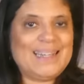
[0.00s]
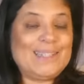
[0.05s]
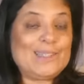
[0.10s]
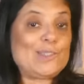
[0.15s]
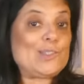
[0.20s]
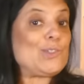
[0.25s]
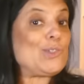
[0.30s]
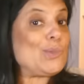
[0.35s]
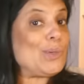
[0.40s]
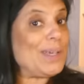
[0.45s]

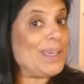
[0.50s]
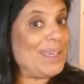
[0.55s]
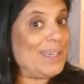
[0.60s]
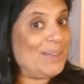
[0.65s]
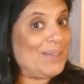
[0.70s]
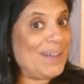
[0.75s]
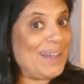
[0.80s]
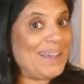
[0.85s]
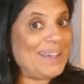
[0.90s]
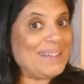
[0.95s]
It's tricky,
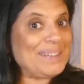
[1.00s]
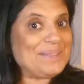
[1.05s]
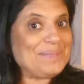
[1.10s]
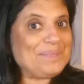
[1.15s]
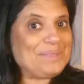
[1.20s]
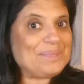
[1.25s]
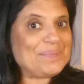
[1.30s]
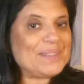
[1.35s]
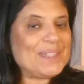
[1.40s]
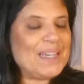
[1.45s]
right?
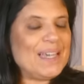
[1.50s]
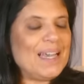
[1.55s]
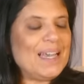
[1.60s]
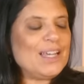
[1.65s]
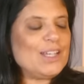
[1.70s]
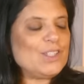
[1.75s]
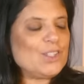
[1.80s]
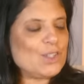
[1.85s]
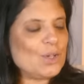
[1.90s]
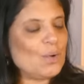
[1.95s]

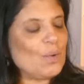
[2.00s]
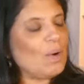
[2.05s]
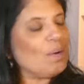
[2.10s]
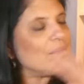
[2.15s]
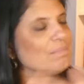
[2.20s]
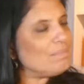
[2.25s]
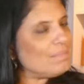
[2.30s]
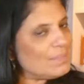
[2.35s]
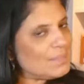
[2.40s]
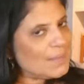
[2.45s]
So,
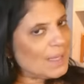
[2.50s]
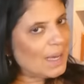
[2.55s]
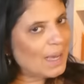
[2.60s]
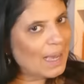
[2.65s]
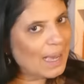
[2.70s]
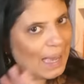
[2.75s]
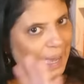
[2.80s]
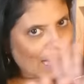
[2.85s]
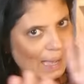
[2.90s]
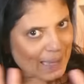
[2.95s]

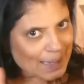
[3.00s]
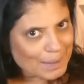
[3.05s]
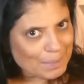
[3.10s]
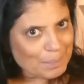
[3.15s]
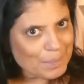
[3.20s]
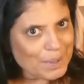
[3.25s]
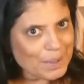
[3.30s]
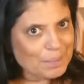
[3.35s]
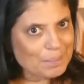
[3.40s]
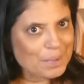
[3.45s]
at a
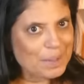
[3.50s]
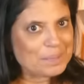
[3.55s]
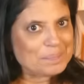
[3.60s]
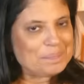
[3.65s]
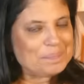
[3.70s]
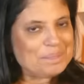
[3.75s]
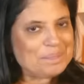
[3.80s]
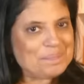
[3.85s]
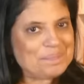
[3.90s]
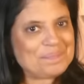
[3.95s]

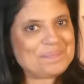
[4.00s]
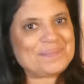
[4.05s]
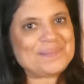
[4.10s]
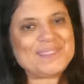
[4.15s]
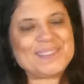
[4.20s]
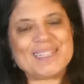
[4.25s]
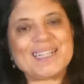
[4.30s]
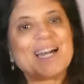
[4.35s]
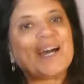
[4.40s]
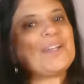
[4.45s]
minimum,
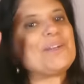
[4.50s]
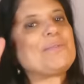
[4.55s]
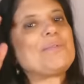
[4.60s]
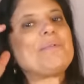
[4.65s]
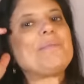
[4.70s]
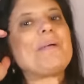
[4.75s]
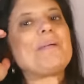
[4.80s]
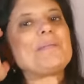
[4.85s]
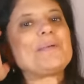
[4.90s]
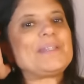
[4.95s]
you got to
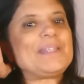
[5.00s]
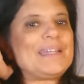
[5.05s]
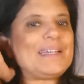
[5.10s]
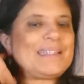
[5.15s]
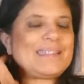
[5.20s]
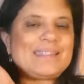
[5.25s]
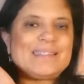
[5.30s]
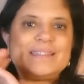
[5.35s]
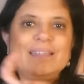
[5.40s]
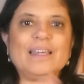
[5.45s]
remember
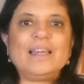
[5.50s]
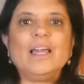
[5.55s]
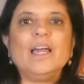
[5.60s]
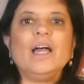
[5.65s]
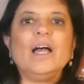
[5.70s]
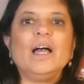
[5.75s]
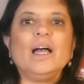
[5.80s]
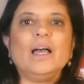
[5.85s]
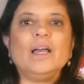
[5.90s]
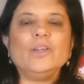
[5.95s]
this.
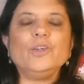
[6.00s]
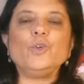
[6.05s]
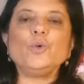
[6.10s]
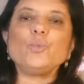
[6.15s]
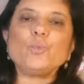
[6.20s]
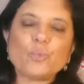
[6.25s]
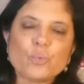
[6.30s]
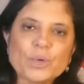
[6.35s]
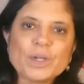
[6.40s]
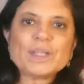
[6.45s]
You
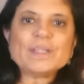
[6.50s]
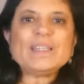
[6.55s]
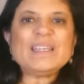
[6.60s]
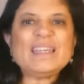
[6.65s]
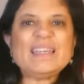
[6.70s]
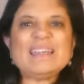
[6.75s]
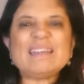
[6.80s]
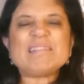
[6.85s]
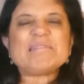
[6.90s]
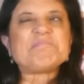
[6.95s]

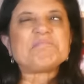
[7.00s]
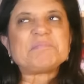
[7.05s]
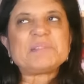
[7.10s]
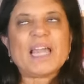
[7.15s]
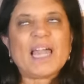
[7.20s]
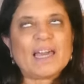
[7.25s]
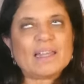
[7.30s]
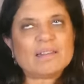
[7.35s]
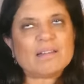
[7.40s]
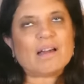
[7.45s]
really
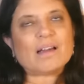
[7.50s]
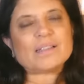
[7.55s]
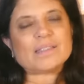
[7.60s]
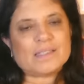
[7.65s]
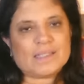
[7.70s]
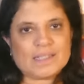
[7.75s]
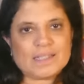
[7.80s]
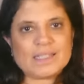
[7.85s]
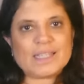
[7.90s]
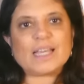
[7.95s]
cannot
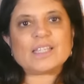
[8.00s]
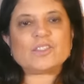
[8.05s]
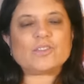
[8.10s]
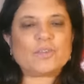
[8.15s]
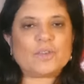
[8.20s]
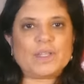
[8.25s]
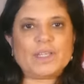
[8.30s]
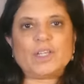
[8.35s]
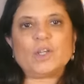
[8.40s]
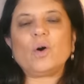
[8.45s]

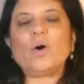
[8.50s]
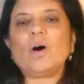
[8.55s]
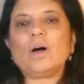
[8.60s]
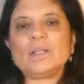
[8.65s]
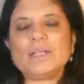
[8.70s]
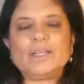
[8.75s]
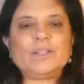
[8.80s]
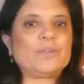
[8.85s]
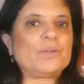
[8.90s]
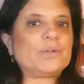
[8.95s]
successfully call
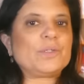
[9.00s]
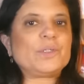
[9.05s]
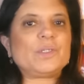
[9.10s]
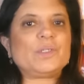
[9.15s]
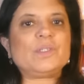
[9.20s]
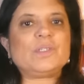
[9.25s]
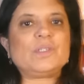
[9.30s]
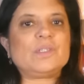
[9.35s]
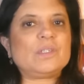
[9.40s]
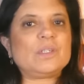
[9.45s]
a
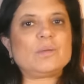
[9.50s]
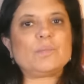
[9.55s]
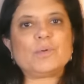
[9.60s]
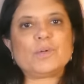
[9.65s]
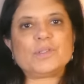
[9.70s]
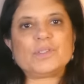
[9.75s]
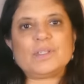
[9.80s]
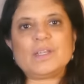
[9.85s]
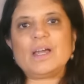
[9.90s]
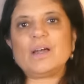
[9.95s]
narcissistic
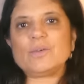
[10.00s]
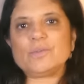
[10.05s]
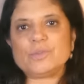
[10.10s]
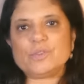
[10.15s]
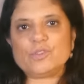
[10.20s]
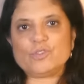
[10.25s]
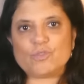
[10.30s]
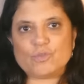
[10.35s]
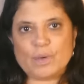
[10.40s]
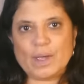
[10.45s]
person out
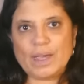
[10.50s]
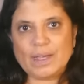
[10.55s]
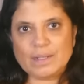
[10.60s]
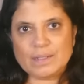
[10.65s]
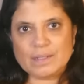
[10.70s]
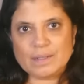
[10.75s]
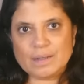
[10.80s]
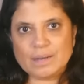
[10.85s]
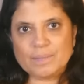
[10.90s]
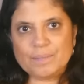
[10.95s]
straight.